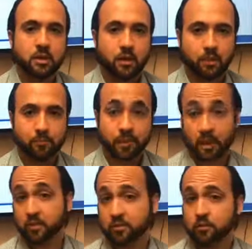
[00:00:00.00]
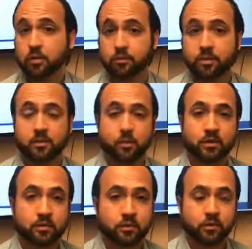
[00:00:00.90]
um, that honestly charge about the same
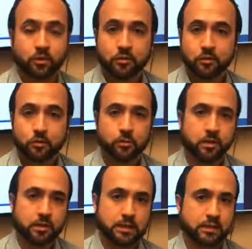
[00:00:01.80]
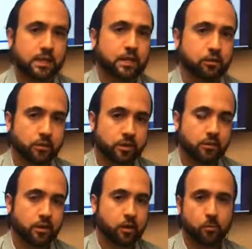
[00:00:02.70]
rates as attorneys do, but they're not attorneys,
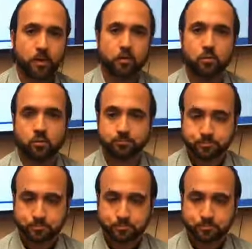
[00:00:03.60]
and I don't know about you.